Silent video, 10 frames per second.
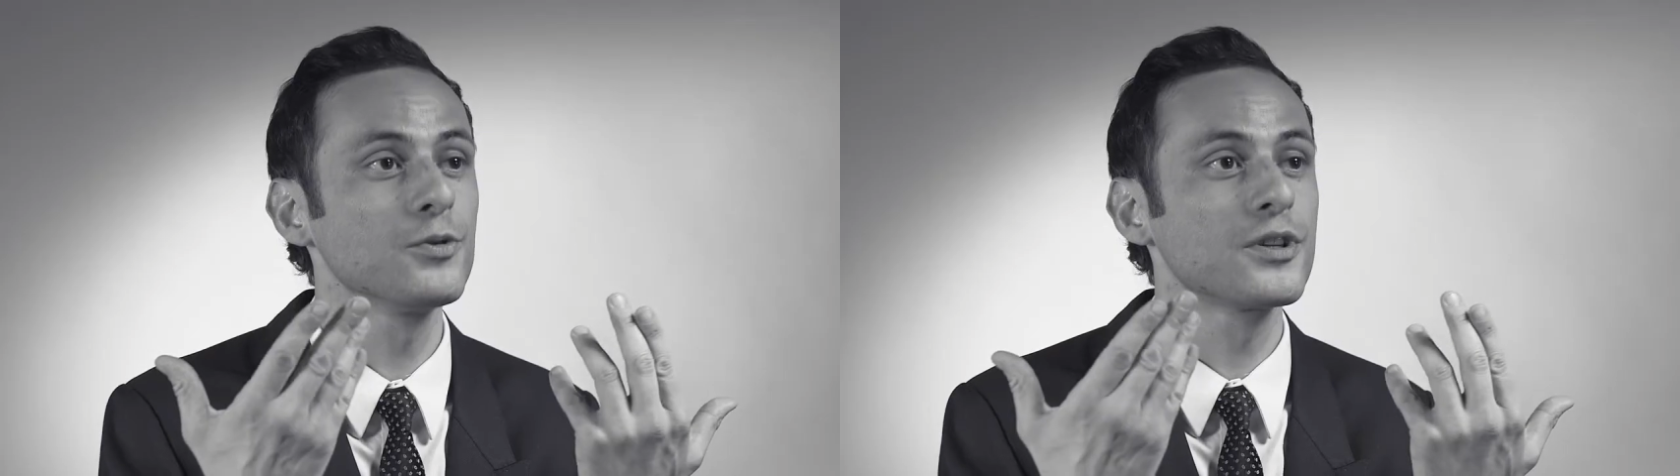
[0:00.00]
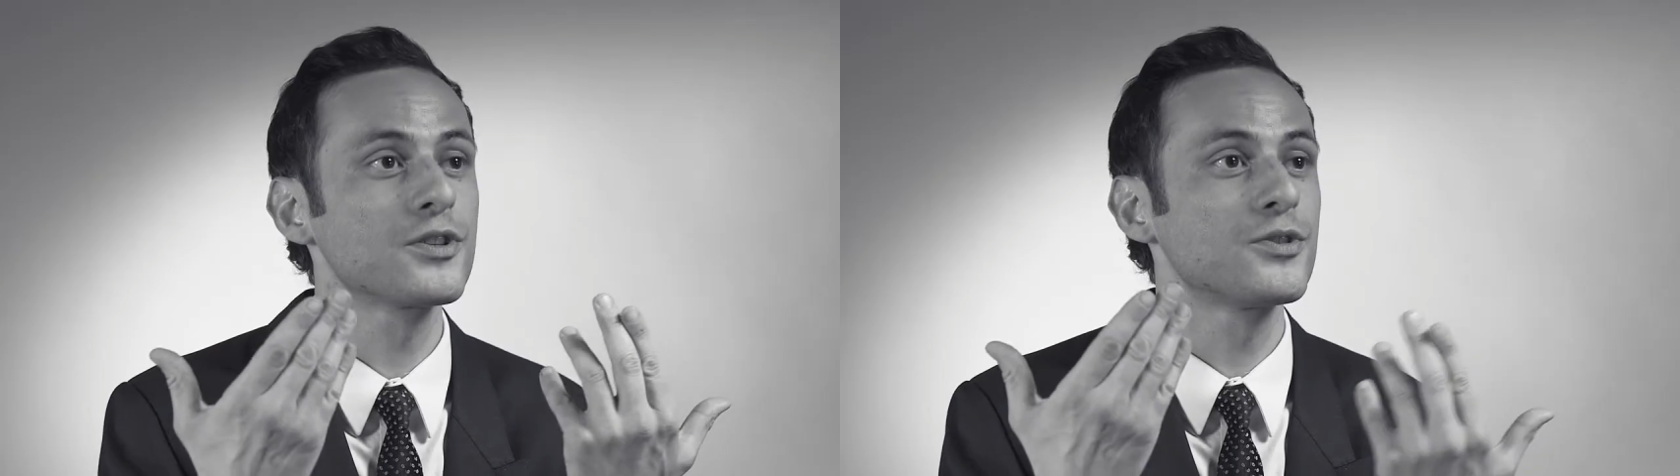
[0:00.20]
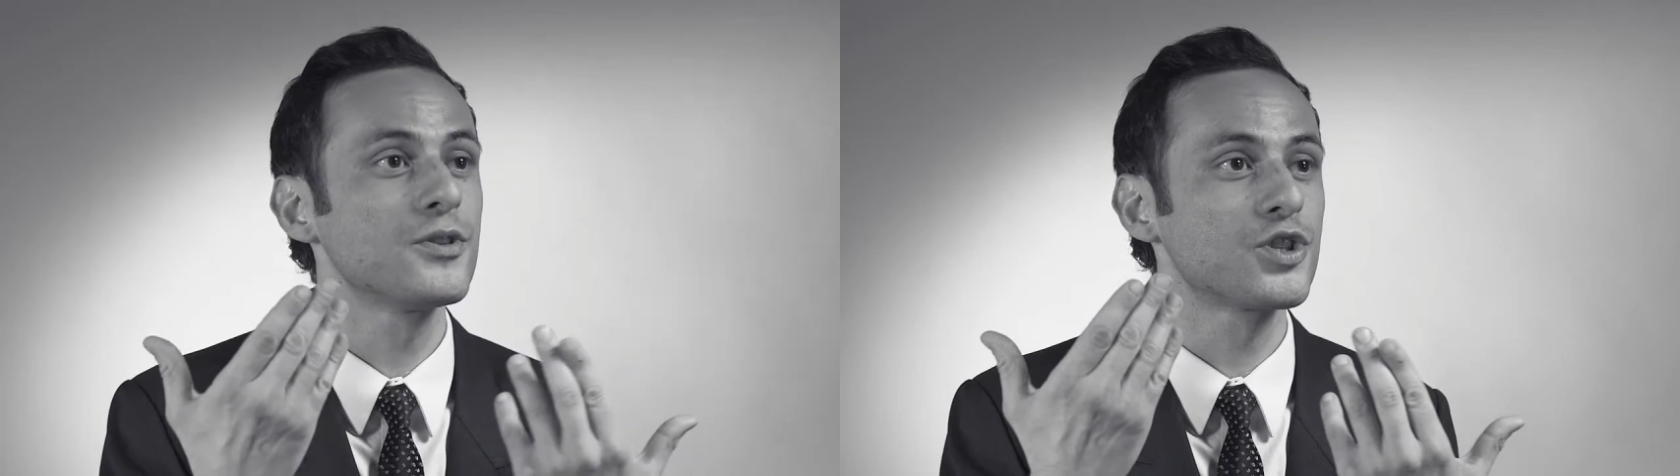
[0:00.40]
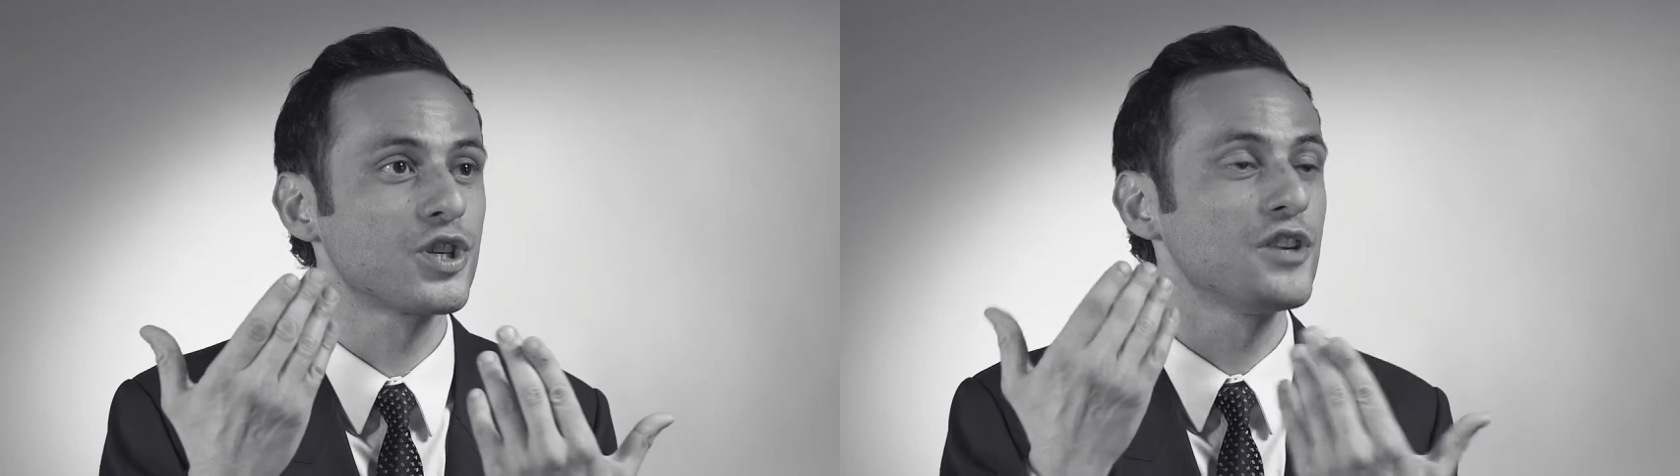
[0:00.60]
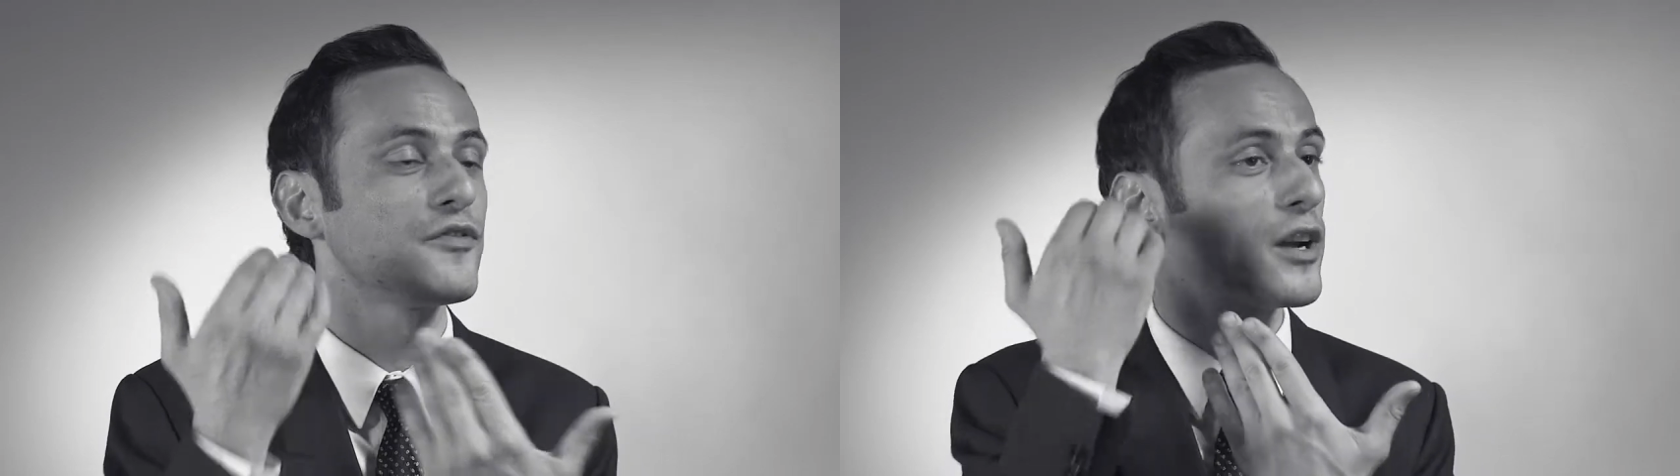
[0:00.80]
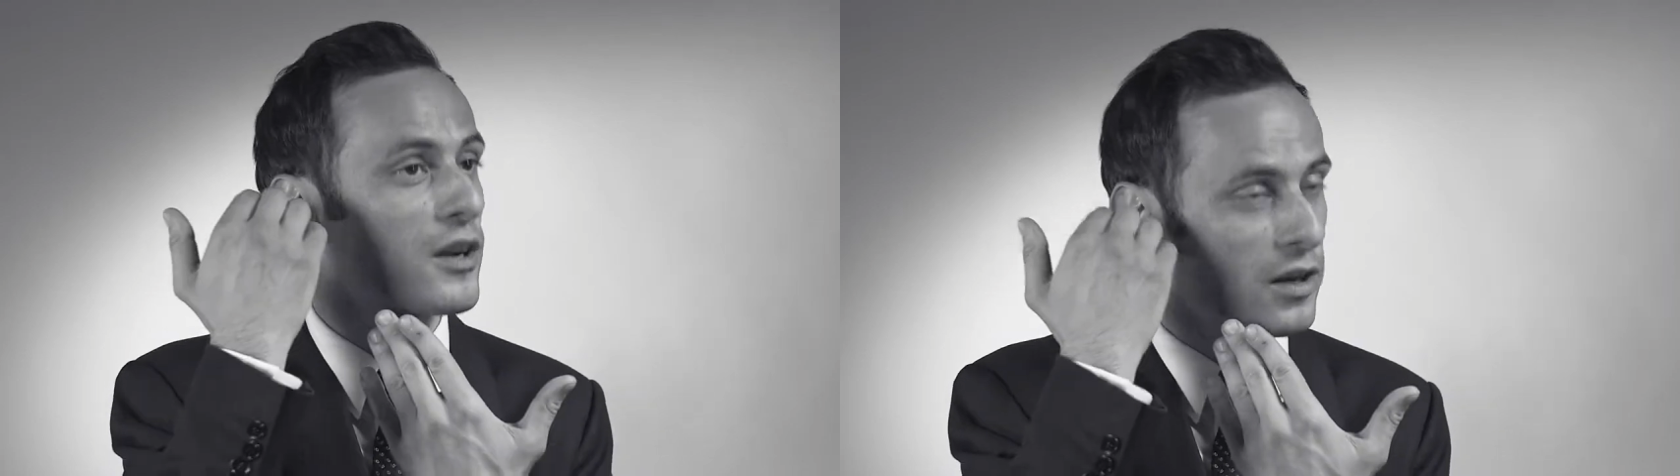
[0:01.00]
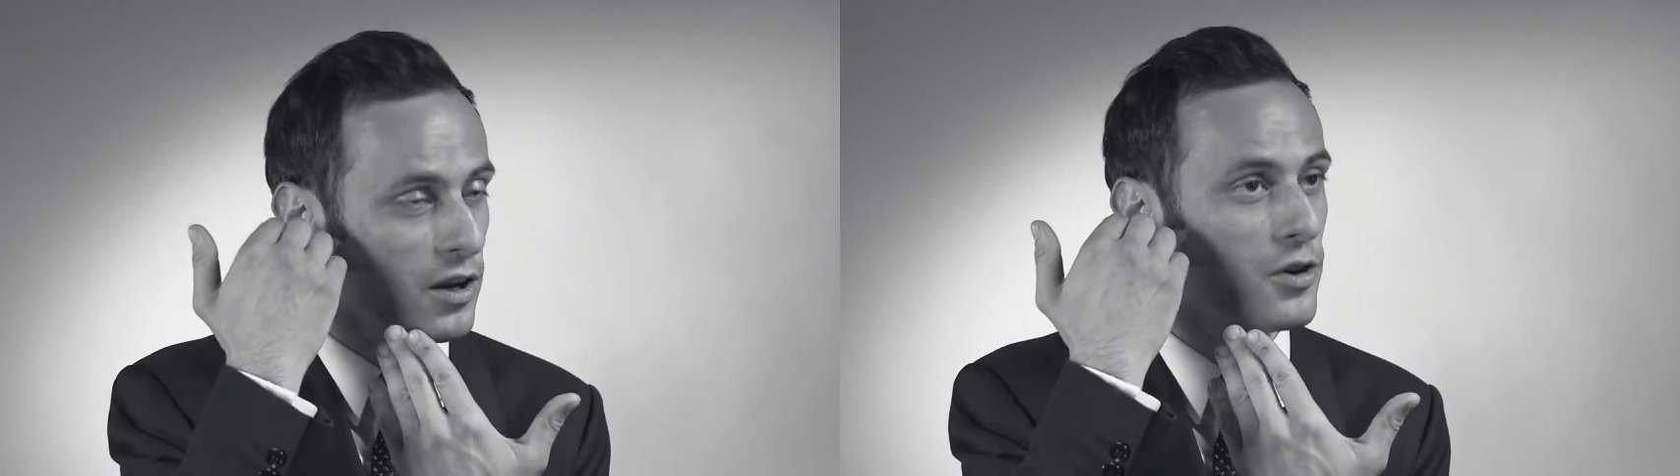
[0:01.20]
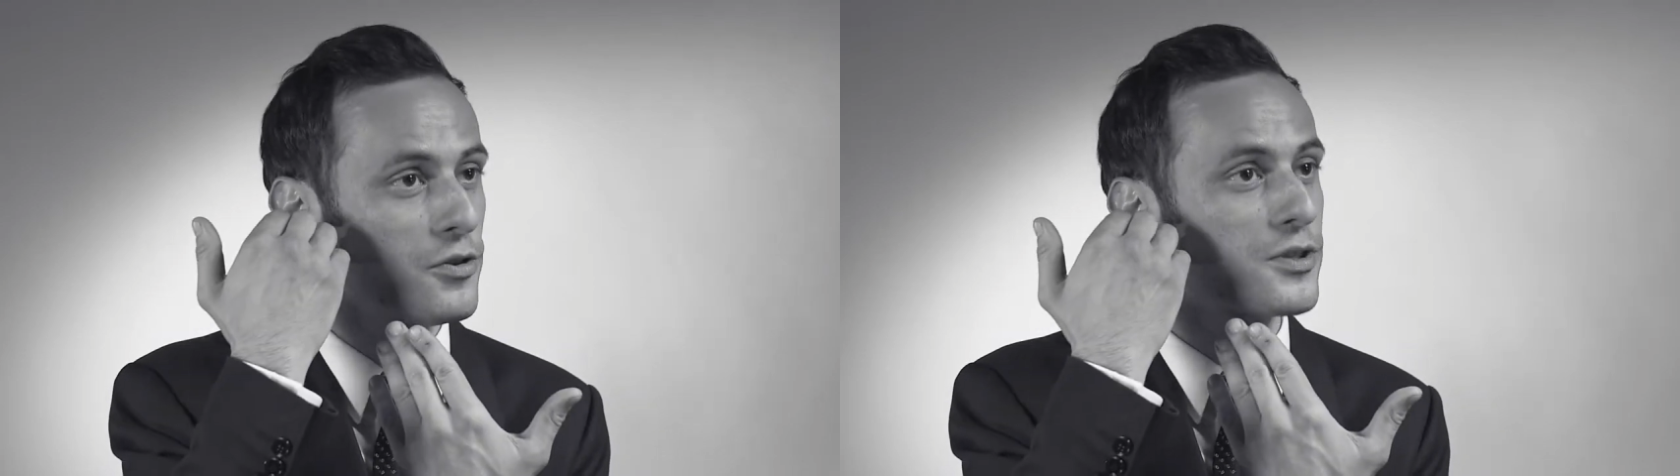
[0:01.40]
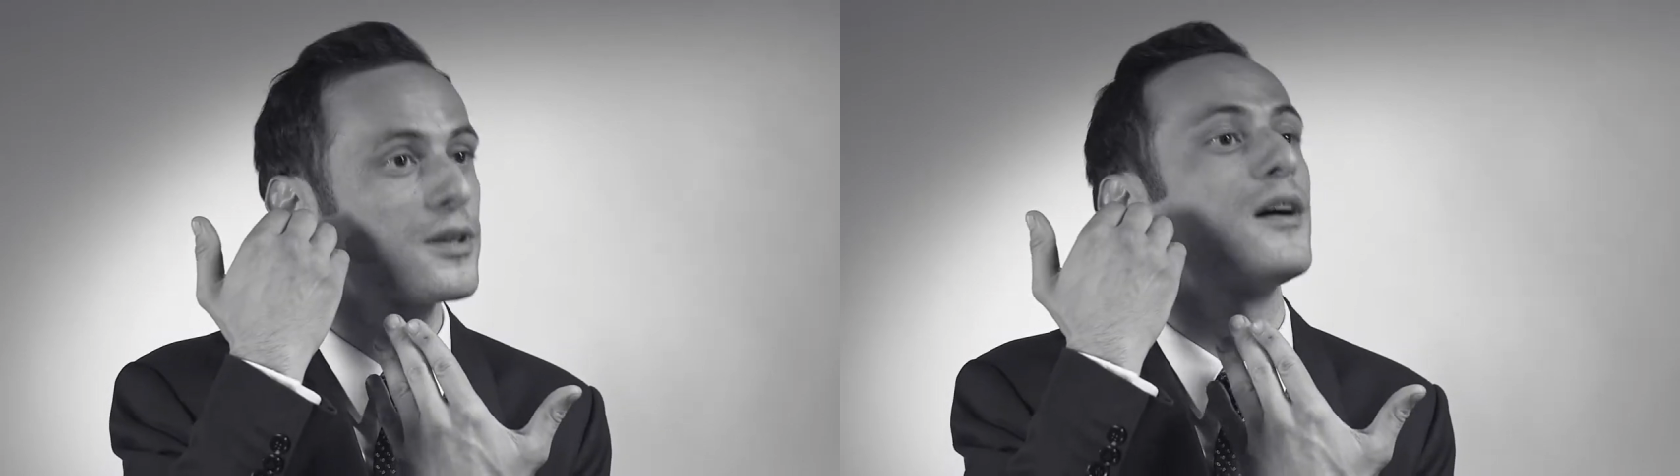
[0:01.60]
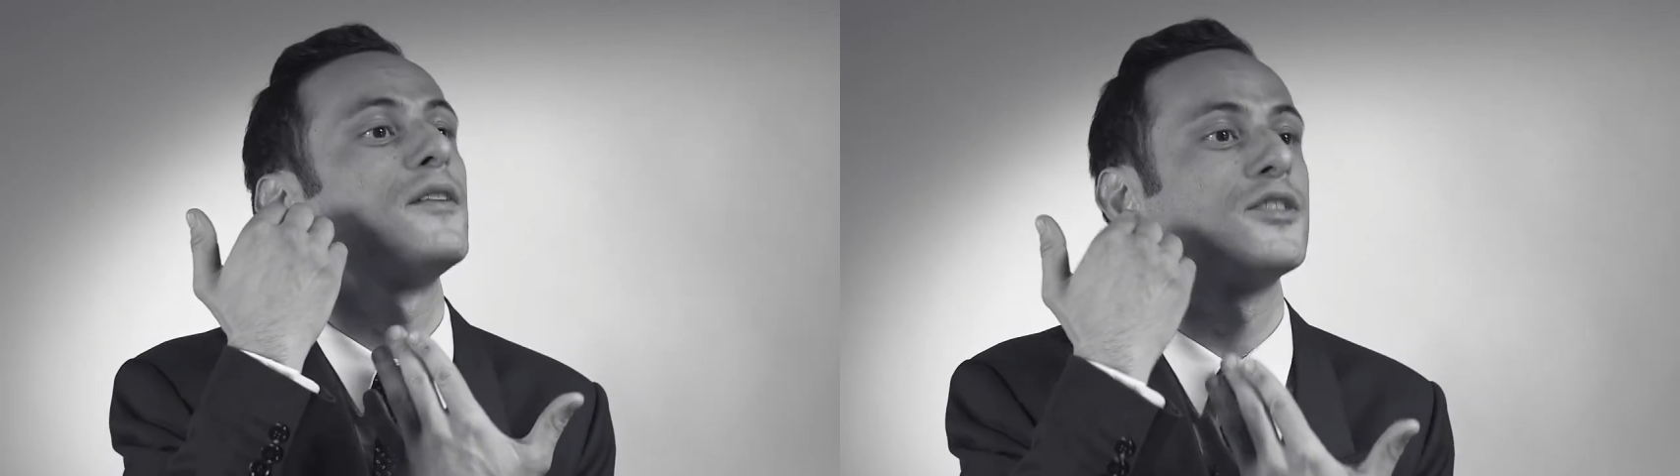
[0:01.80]
order to achieve a
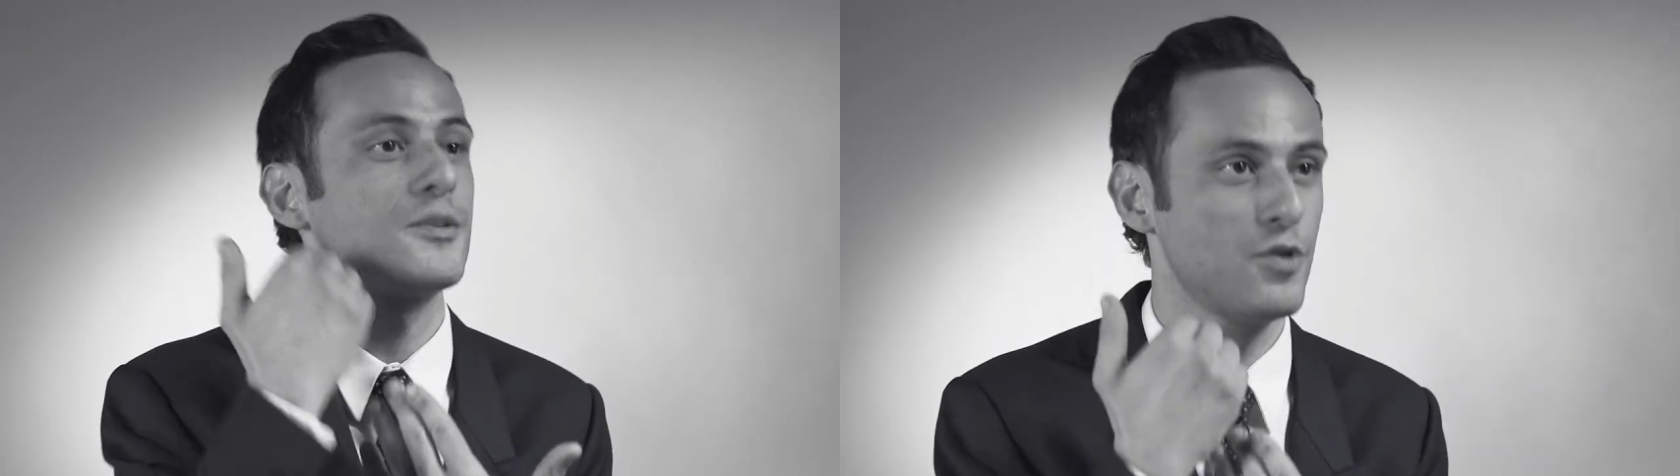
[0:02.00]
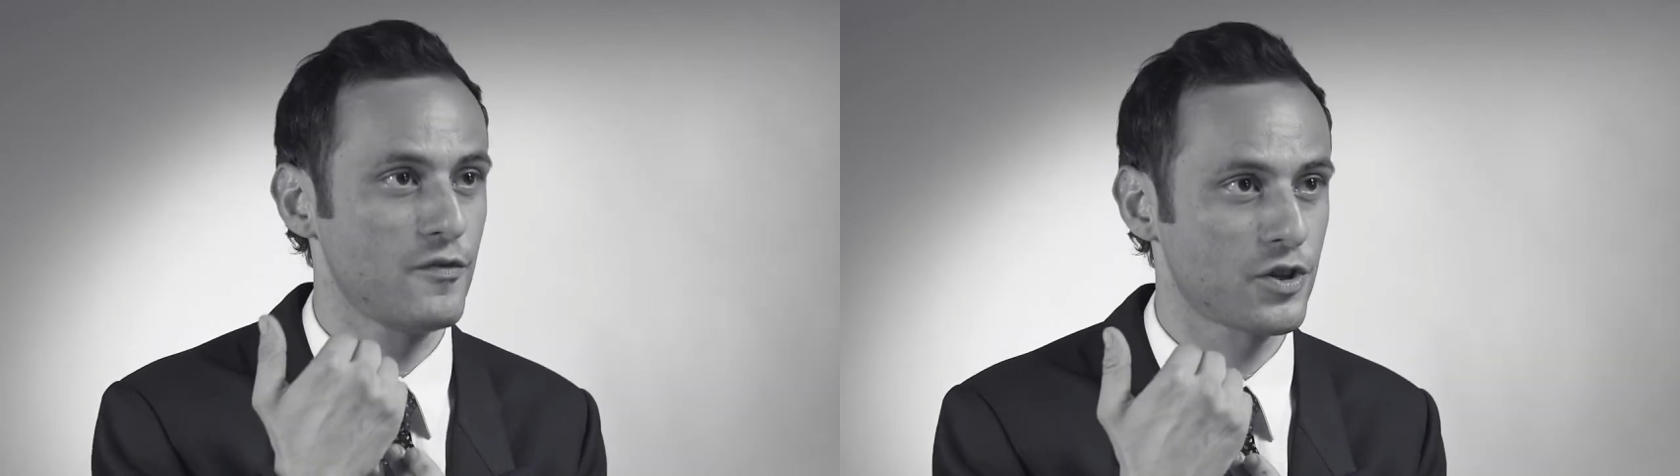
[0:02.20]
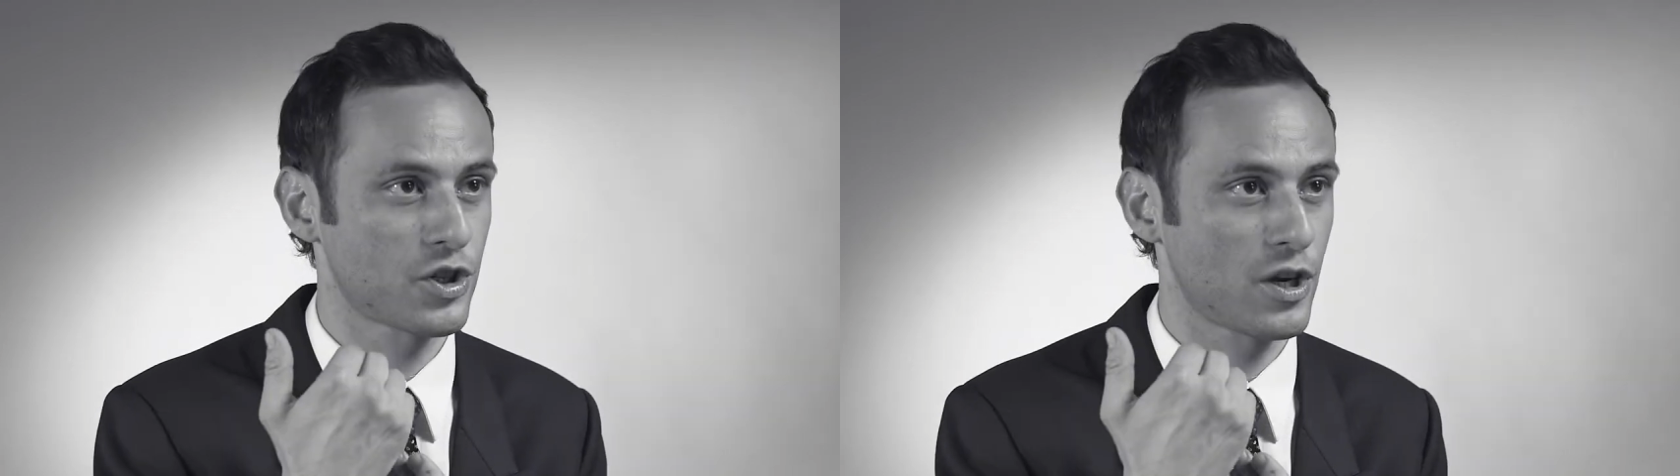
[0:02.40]
close and smoother